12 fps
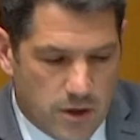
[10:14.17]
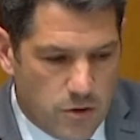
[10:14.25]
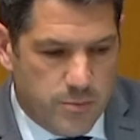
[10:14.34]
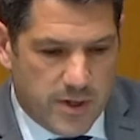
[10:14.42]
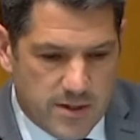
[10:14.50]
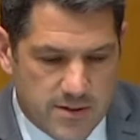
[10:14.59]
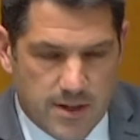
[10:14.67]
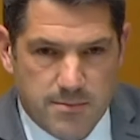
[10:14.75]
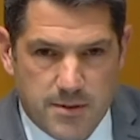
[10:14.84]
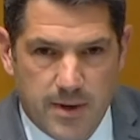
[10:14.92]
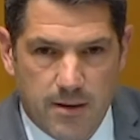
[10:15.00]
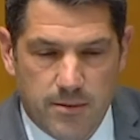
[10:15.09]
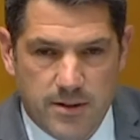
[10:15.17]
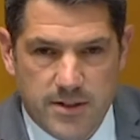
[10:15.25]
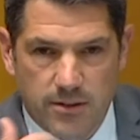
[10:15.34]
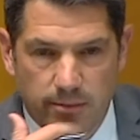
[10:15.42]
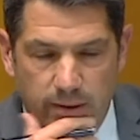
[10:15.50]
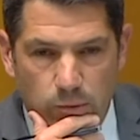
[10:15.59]
Nobody seems to be able to
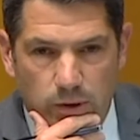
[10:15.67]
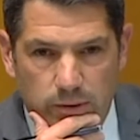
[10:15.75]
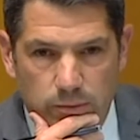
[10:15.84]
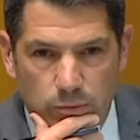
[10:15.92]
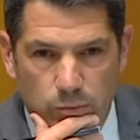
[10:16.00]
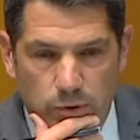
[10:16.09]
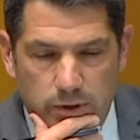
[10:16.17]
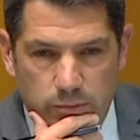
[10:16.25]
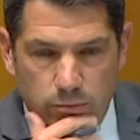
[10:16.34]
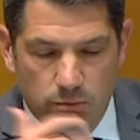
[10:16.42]
tell me what